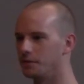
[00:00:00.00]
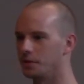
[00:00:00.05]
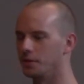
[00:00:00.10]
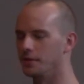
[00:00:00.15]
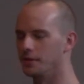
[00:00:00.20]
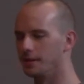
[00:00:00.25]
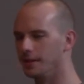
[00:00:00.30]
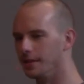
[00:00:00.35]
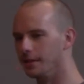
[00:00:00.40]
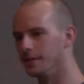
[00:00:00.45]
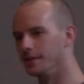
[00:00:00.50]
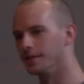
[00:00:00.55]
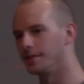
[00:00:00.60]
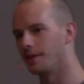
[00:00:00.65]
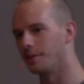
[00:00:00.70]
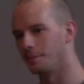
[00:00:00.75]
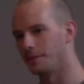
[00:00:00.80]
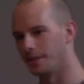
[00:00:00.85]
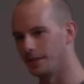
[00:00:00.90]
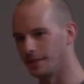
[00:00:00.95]
turned it into
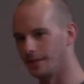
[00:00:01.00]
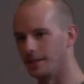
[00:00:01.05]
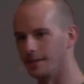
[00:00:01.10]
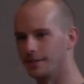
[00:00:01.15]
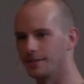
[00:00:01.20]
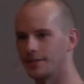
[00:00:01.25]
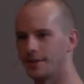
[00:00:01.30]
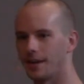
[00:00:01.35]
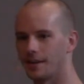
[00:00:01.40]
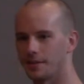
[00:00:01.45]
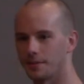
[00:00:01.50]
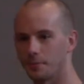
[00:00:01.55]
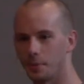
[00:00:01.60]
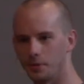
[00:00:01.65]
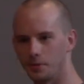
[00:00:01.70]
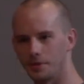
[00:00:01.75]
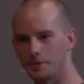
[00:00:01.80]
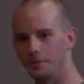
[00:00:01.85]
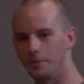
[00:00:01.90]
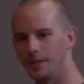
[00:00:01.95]
something that it's not
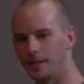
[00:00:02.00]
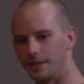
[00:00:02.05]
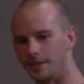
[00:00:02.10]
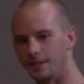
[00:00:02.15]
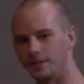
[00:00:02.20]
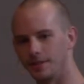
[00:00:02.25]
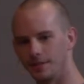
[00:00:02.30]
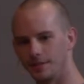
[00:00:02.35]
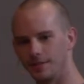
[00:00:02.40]
supposed to be.